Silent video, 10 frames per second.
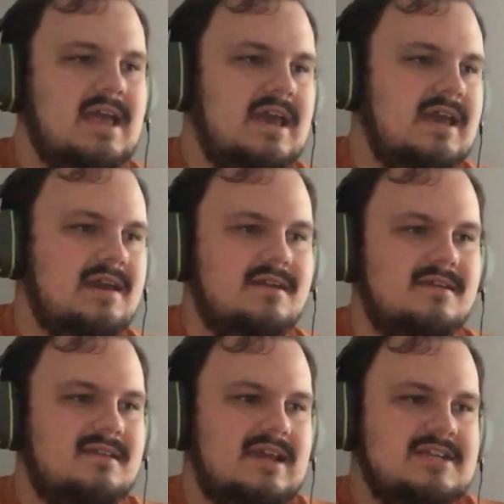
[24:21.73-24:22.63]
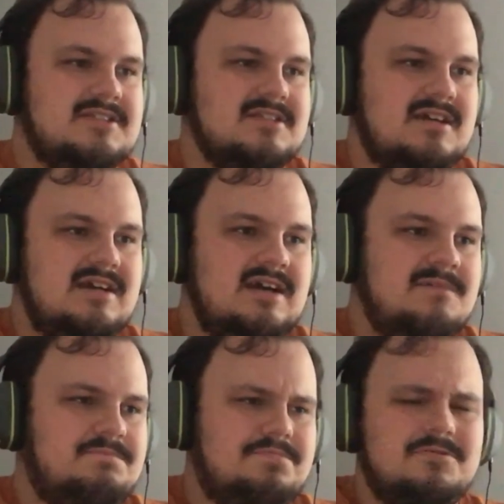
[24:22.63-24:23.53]
And it's
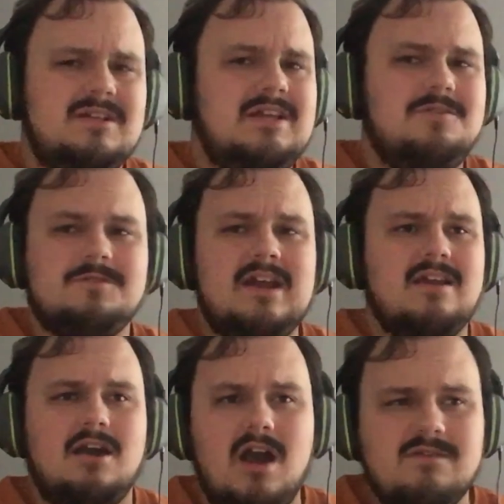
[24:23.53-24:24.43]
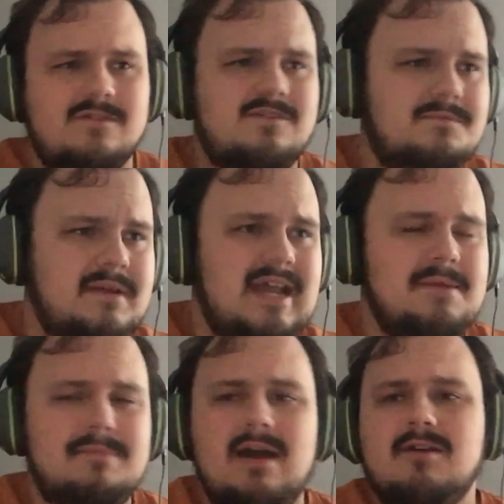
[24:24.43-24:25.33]
a pretty great cover for being
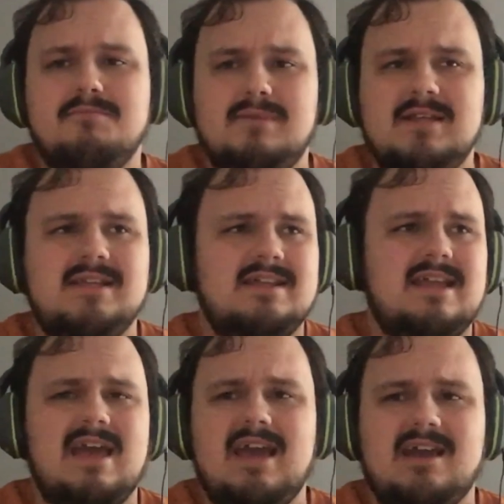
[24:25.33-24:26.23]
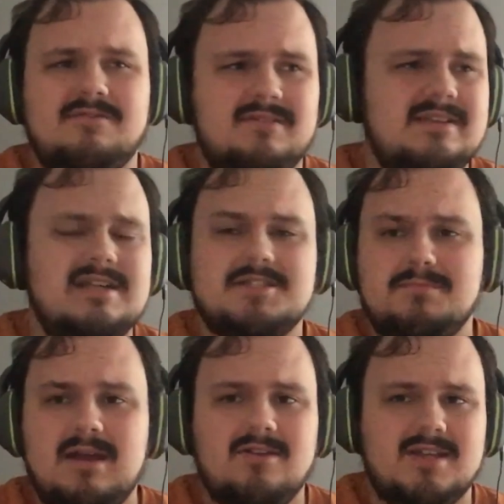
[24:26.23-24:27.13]
about a minute and a half. And that's
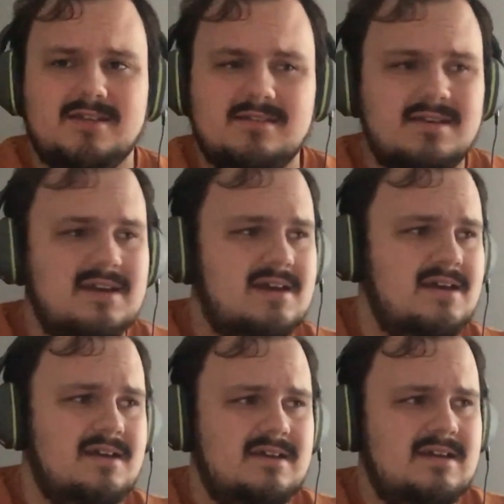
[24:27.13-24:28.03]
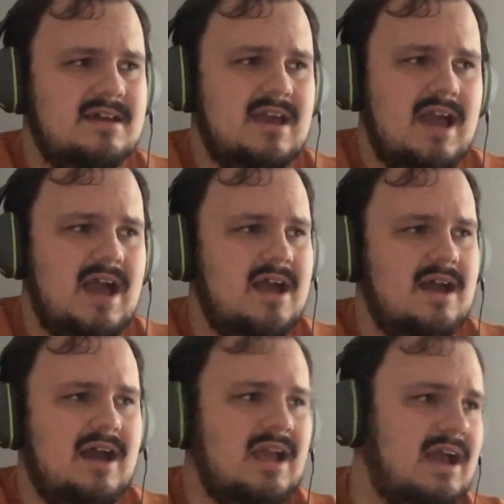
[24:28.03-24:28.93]
about it.
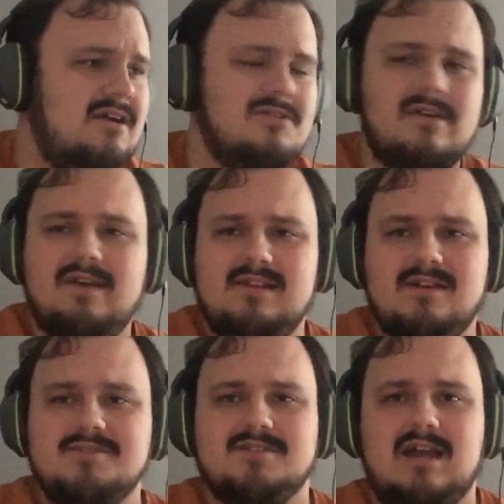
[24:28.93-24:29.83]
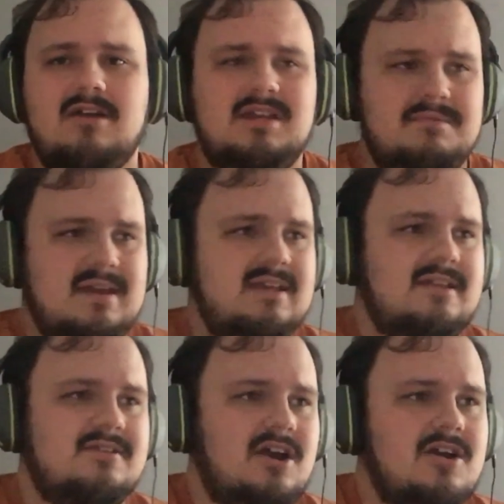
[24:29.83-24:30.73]
I don't know how he does it. How do you make an
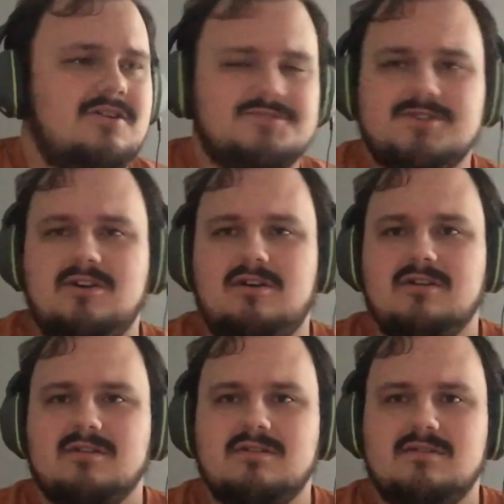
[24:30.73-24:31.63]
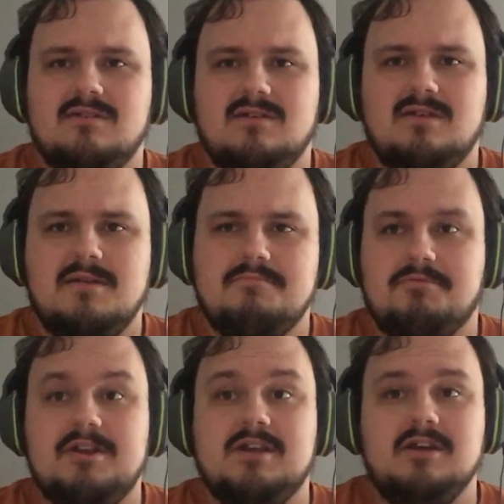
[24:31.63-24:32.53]
entire song
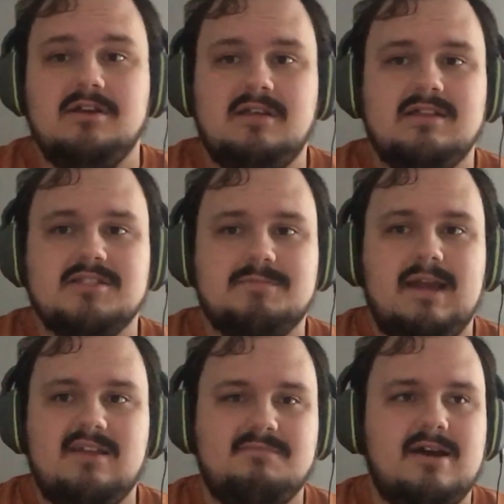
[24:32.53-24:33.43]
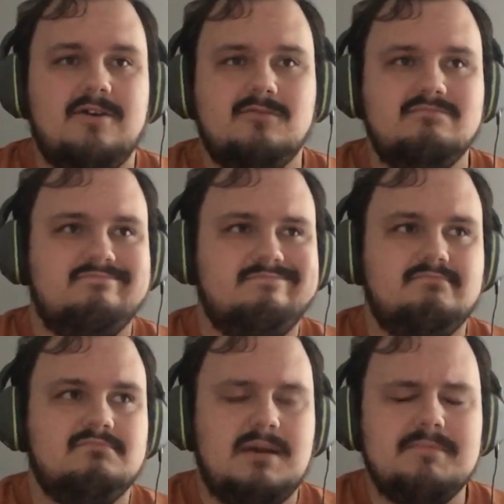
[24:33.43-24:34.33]
pretty good in a span of about
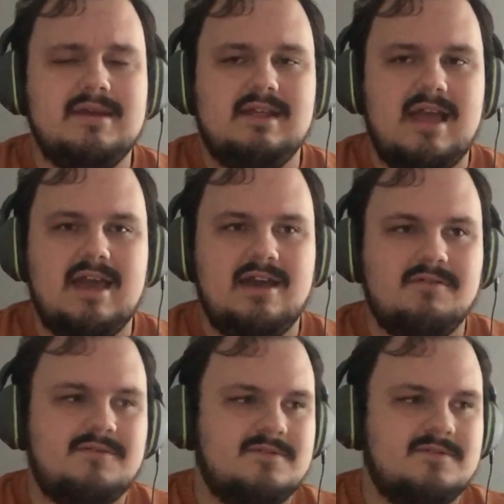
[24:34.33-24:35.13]
a minute and a half?